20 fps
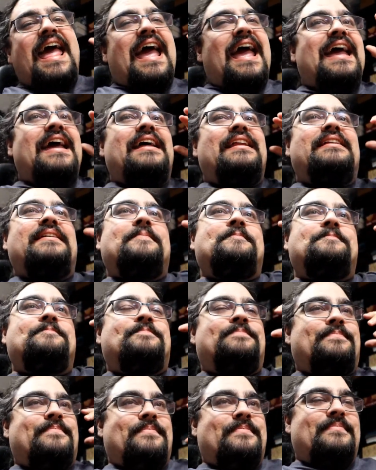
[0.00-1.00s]
and
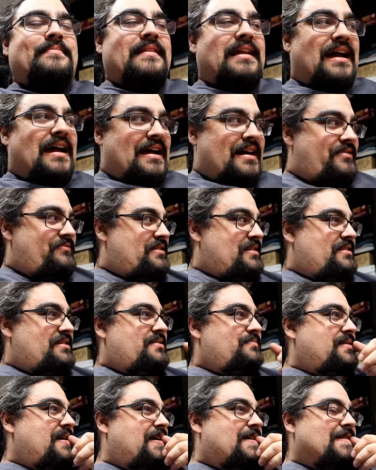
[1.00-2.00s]
having to
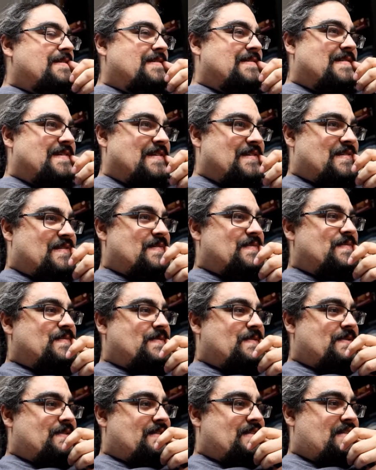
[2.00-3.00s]
make a decision
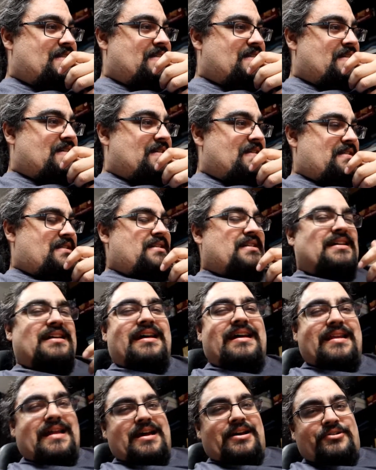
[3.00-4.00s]

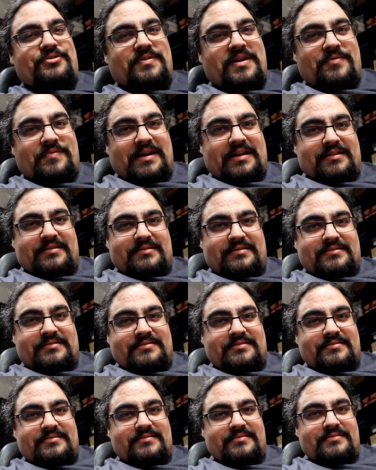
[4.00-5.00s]
and how do I rank
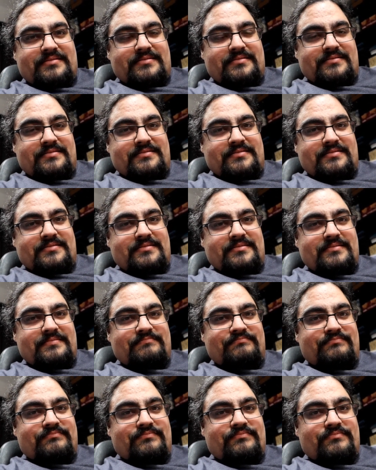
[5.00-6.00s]
this?
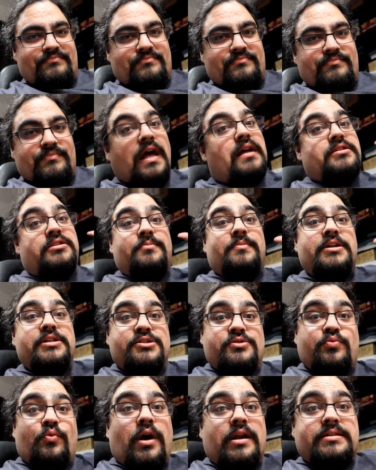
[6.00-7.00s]
Not so
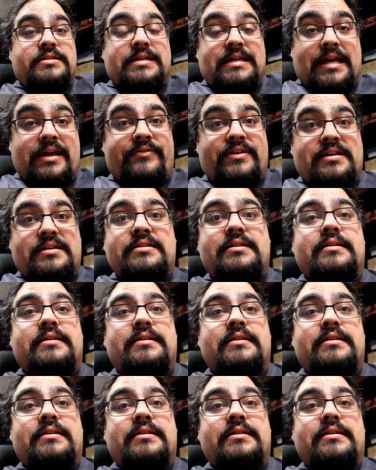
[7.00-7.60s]
much what to give it